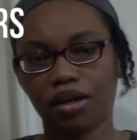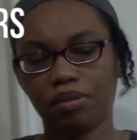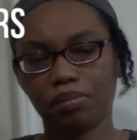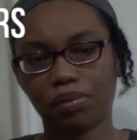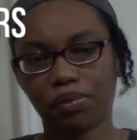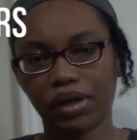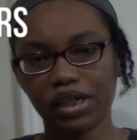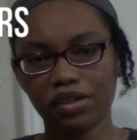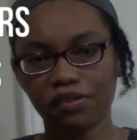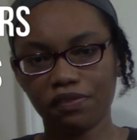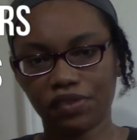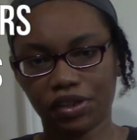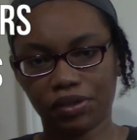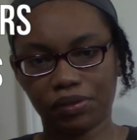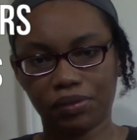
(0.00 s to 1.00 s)
point of
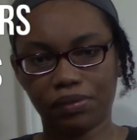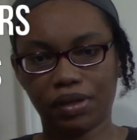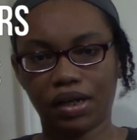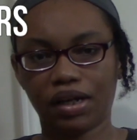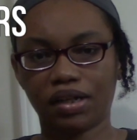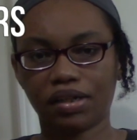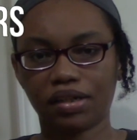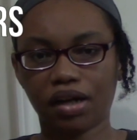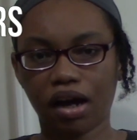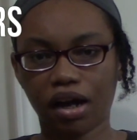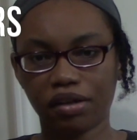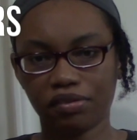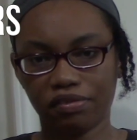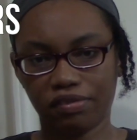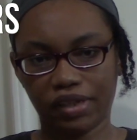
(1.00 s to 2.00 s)
view,
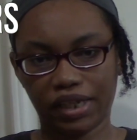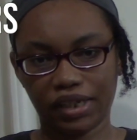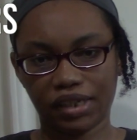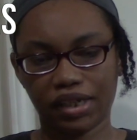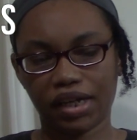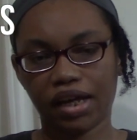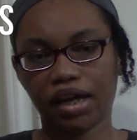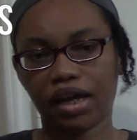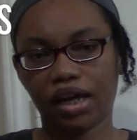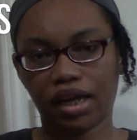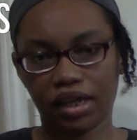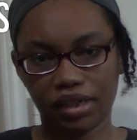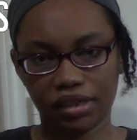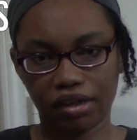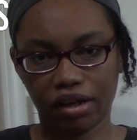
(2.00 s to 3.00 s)
conflict,
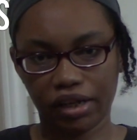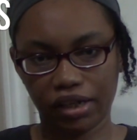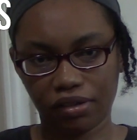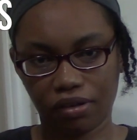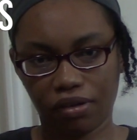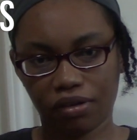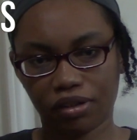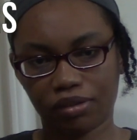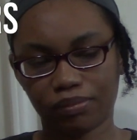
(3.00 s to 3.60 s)
and dialogue.